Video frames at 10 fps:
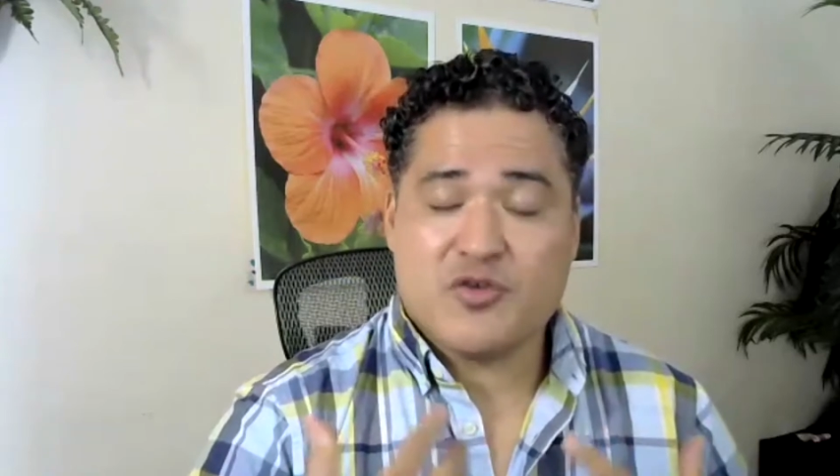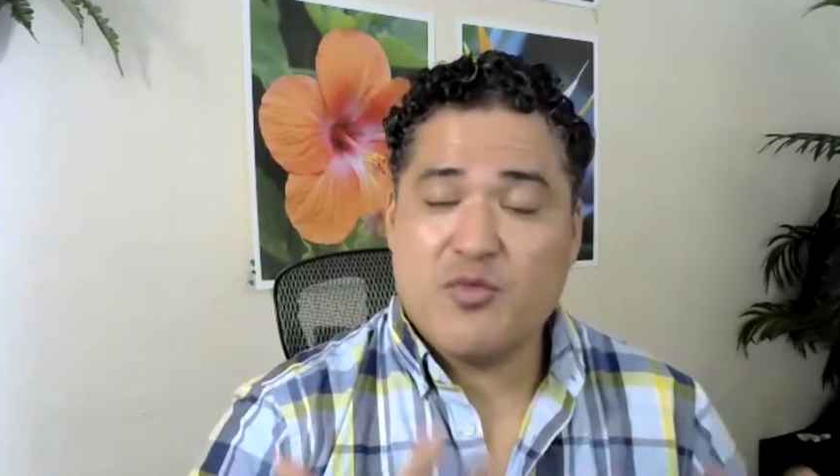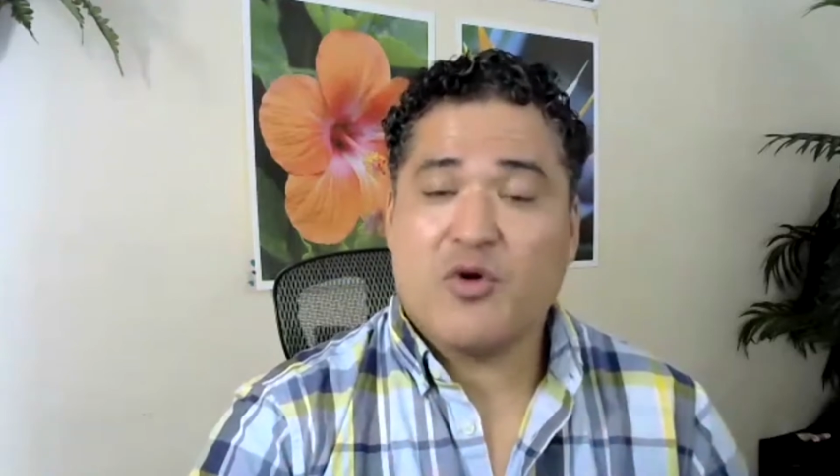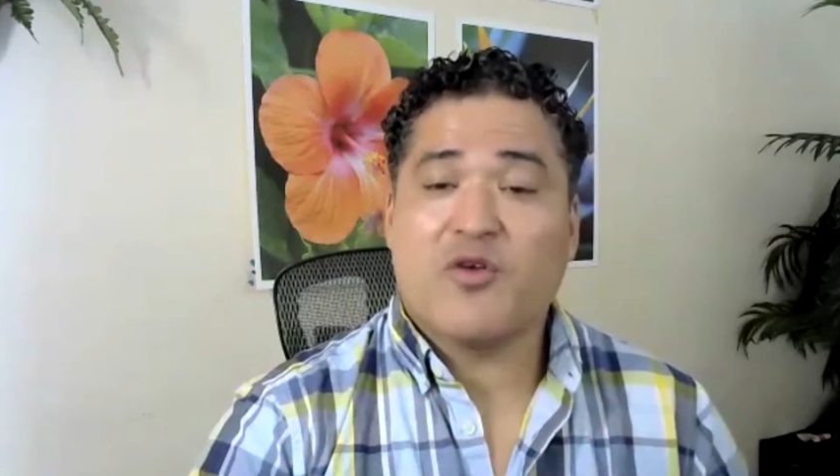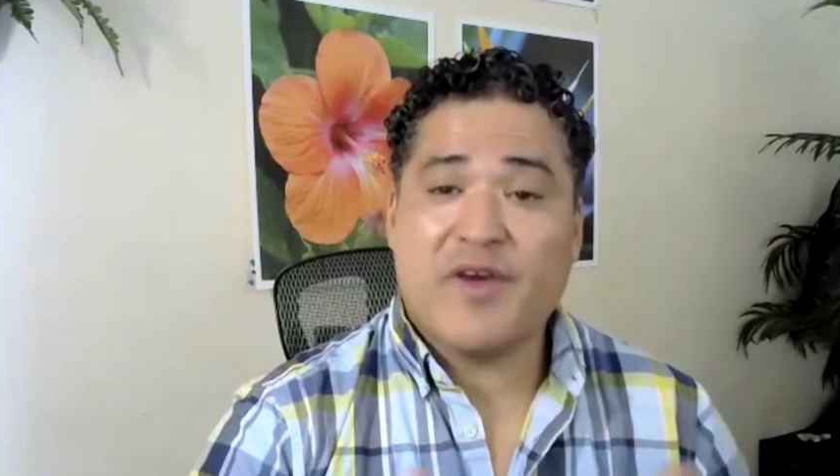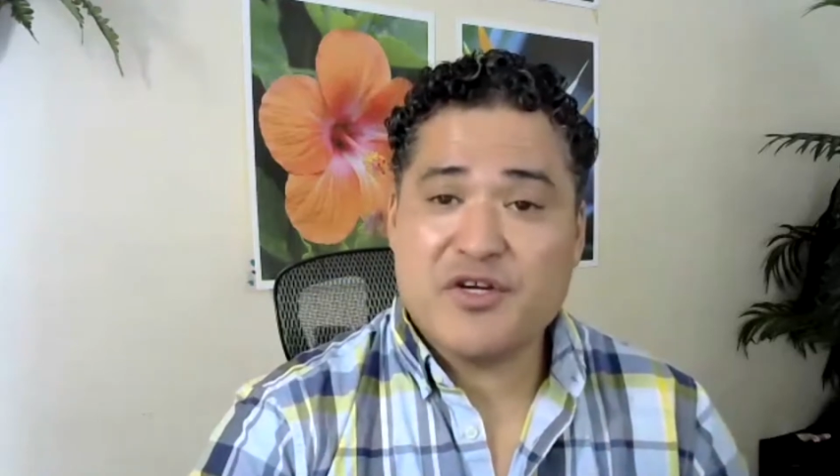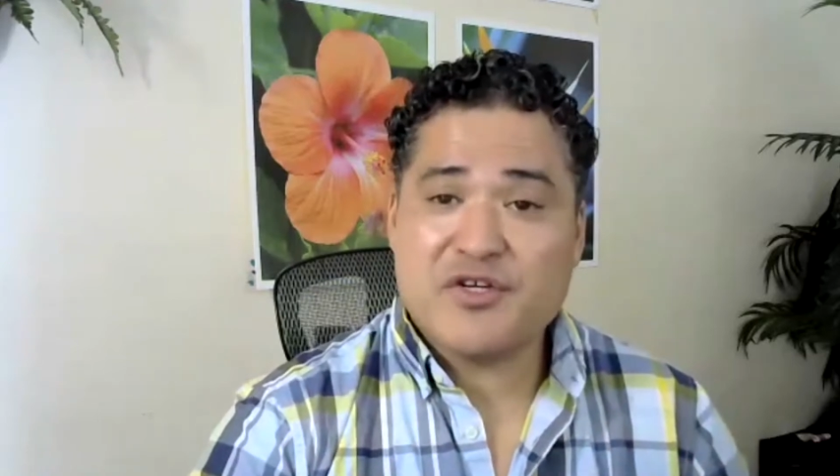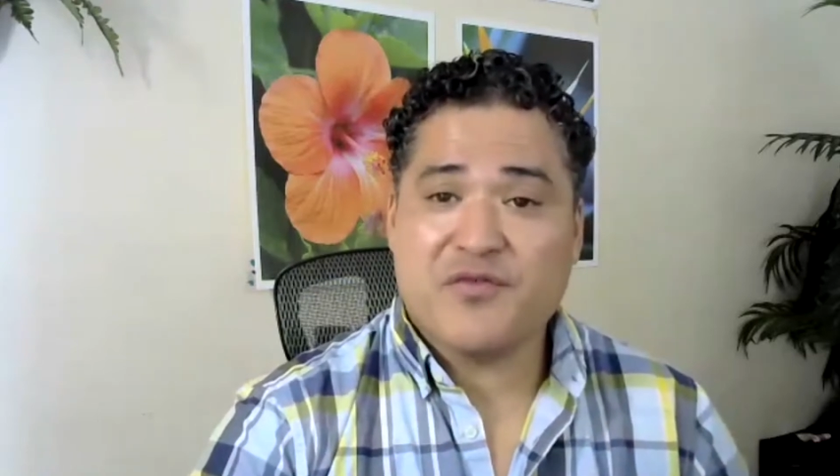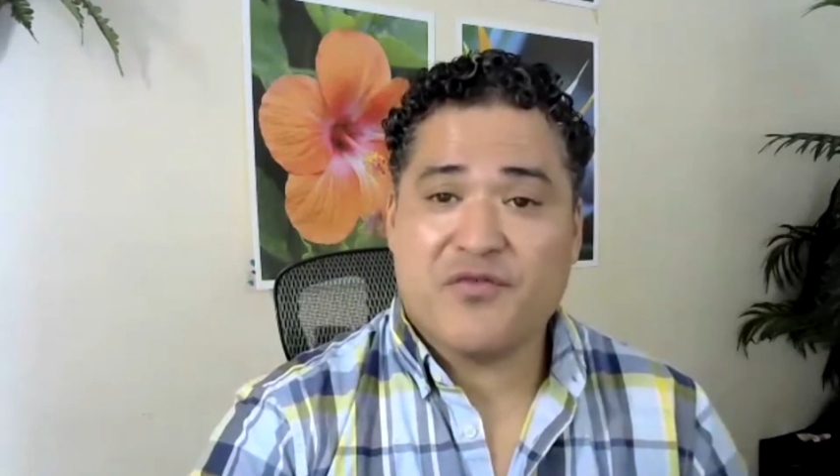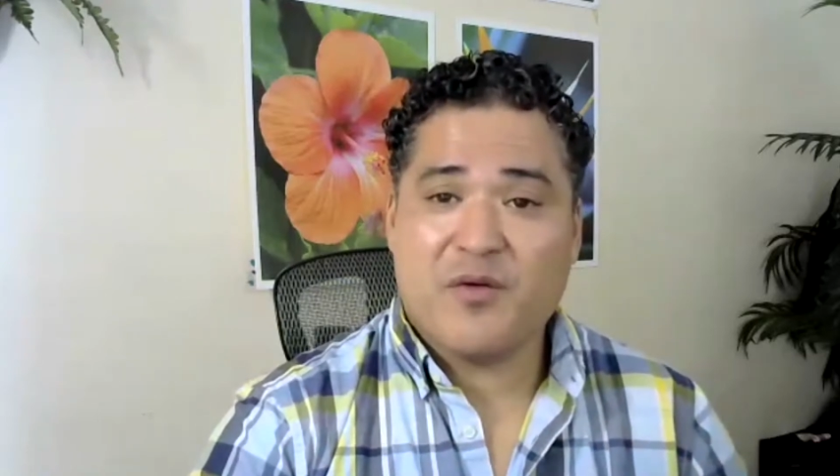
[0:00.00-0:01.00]
and
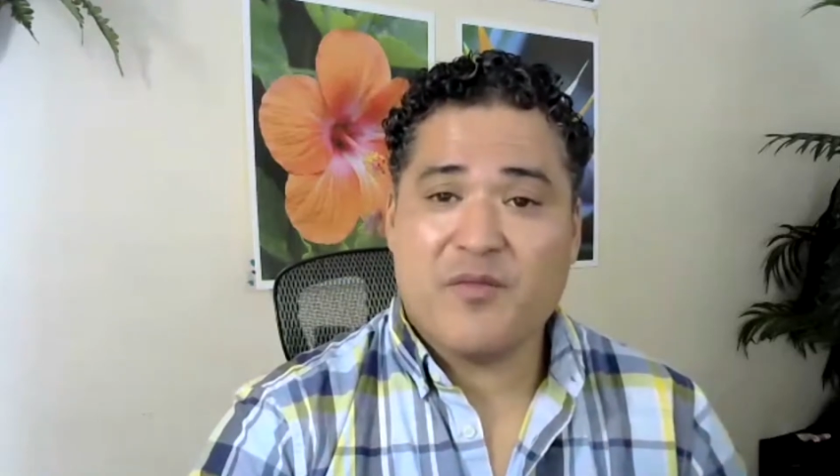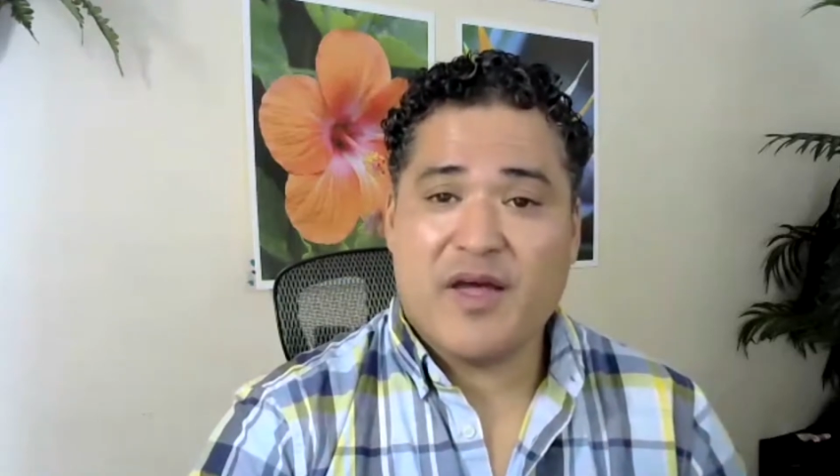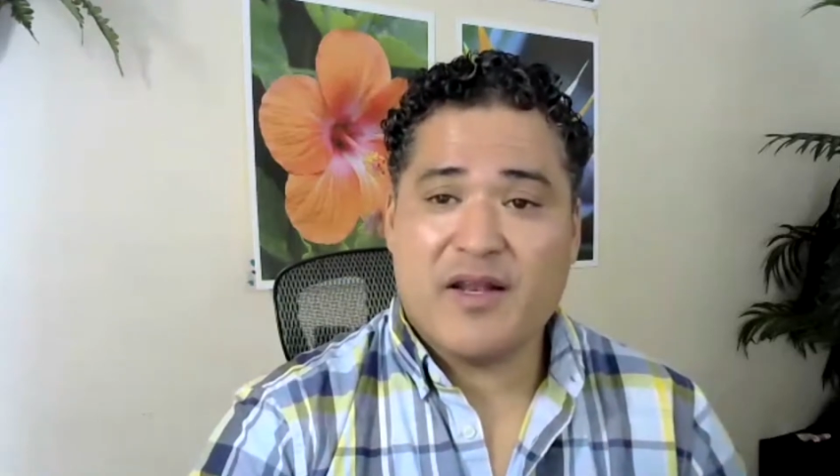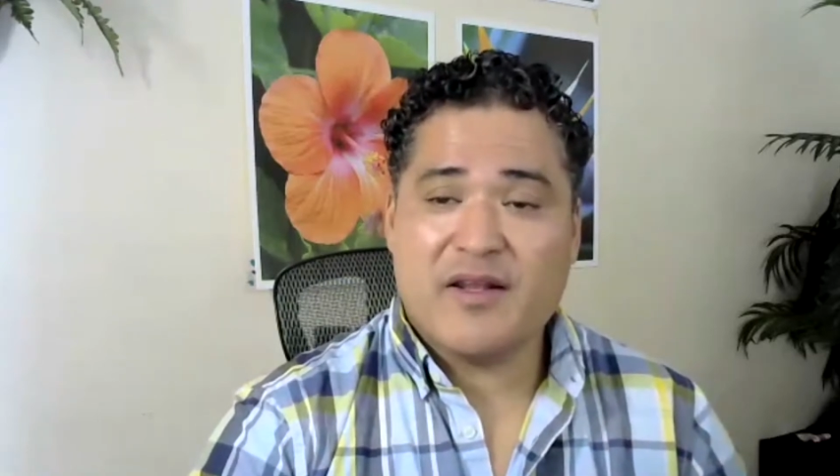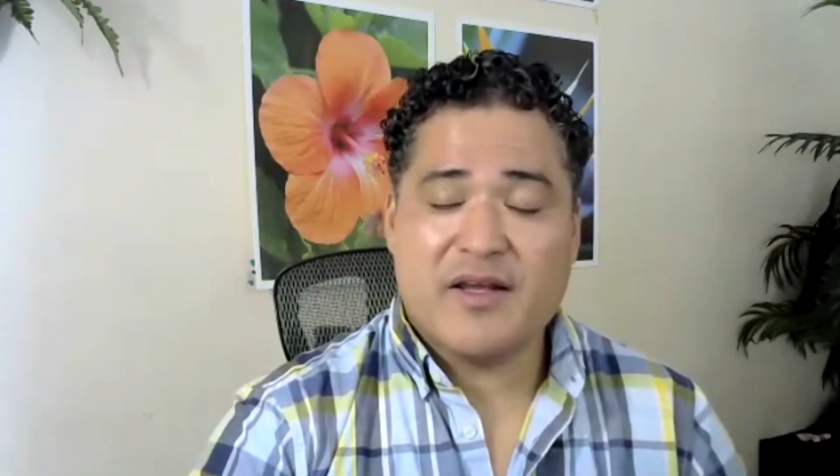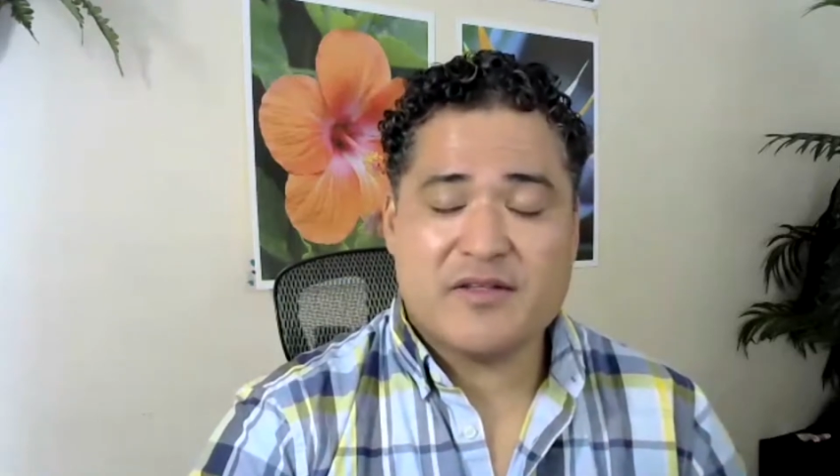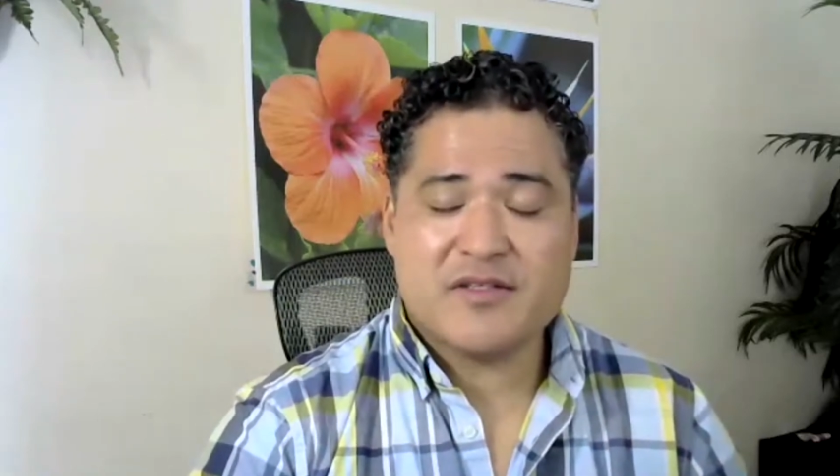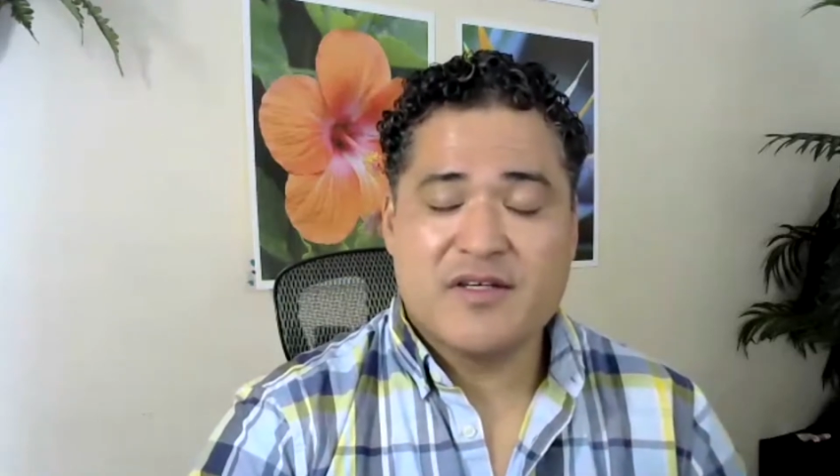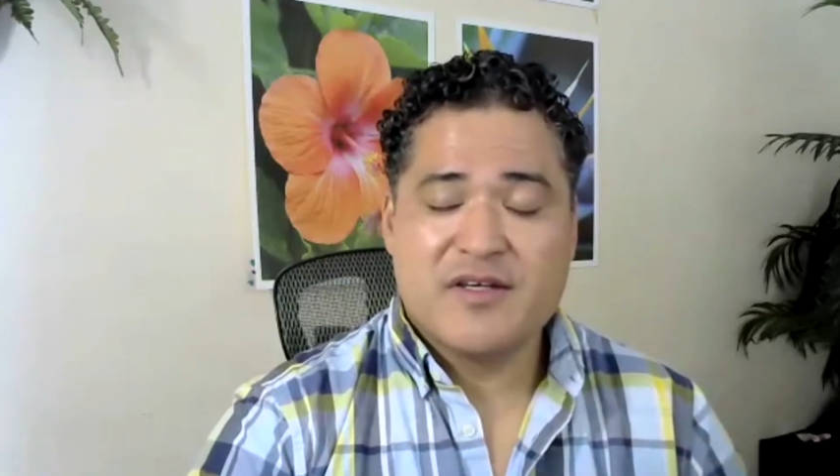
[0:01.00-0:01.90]
motivation from that. That's